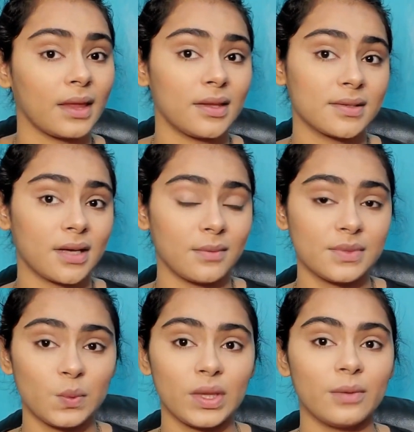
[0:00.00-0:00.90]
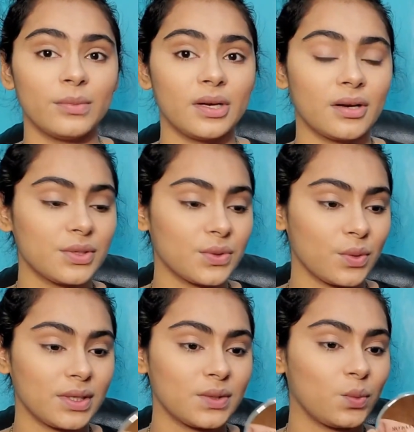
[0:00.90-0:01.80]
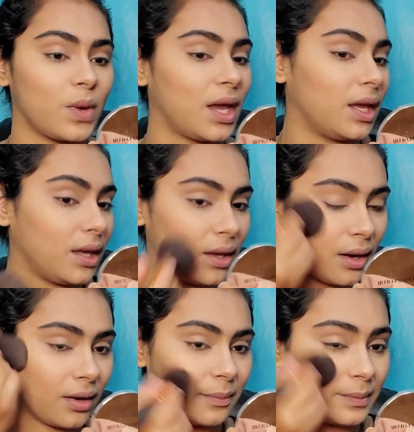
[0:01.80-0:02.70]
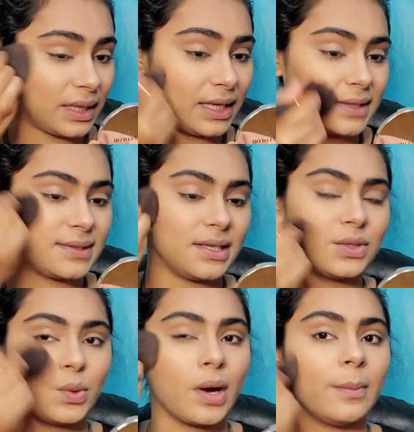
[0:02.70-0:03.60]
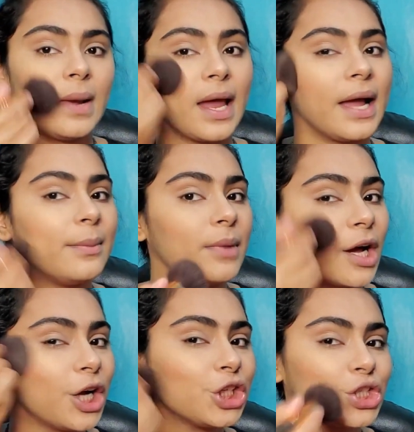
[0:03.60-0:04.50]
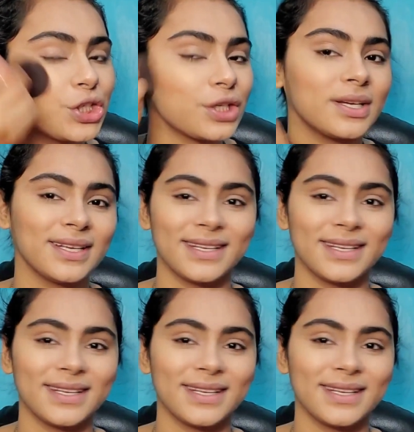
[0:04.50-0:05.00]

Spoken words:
This comes with a mirror, so it's very easy to apply blush.